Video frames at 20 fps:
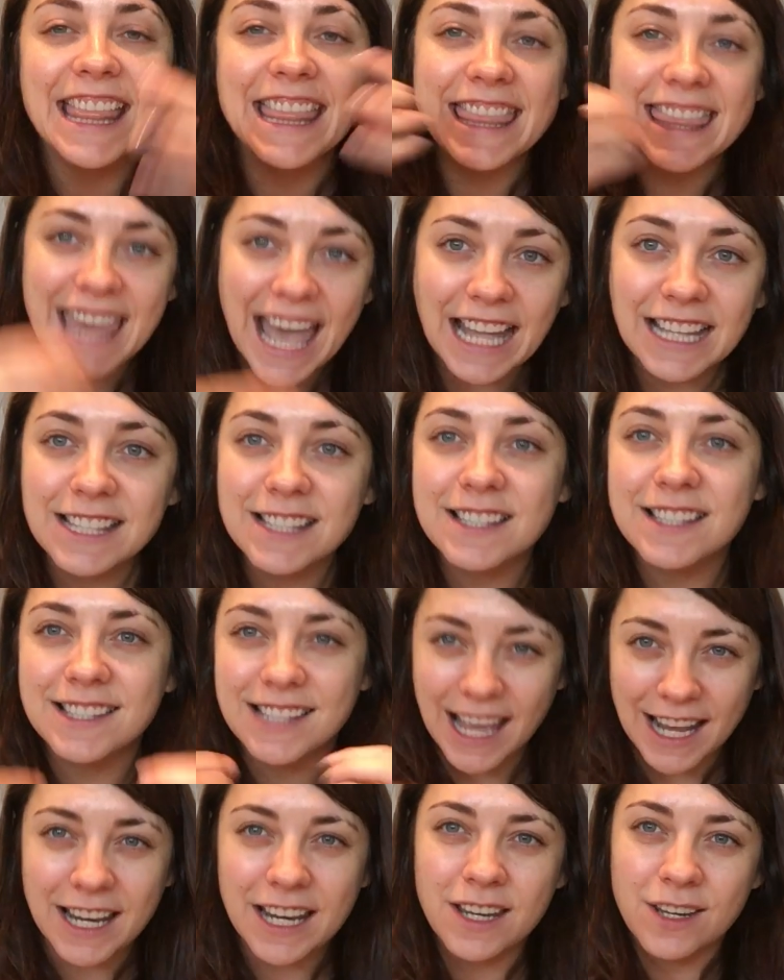that's
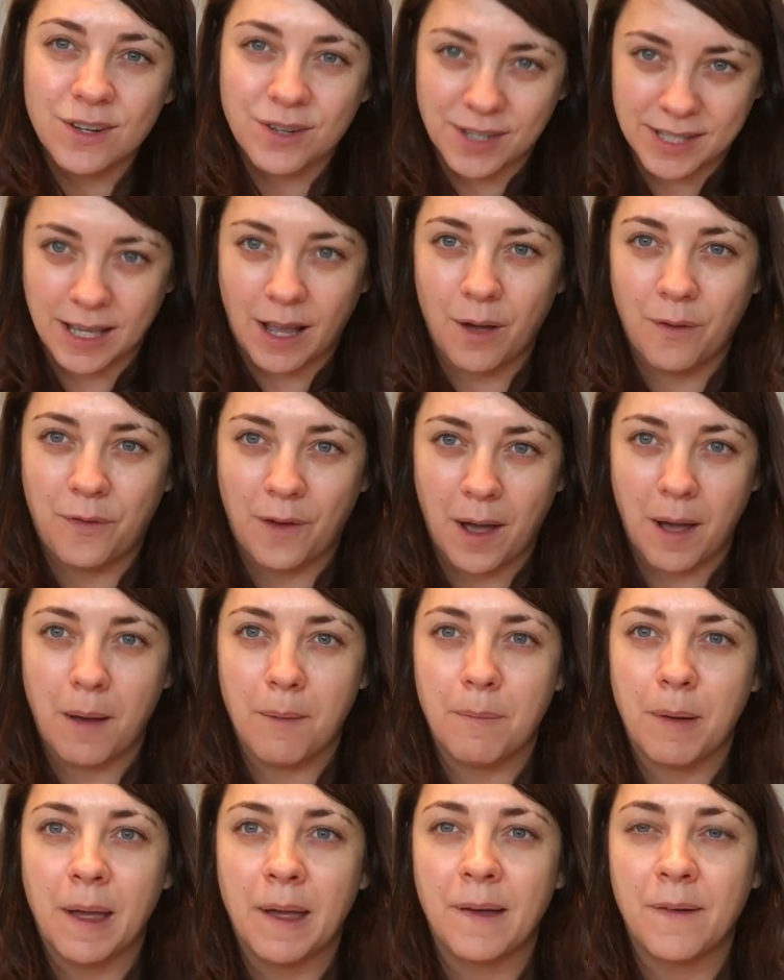setting yourself
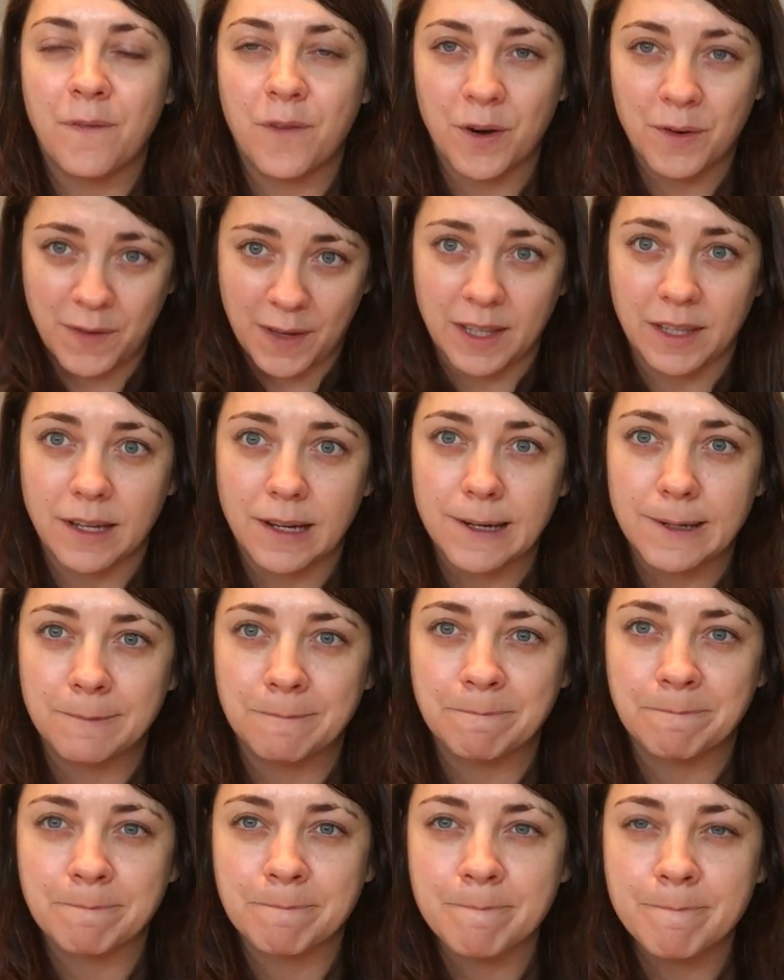up for failure.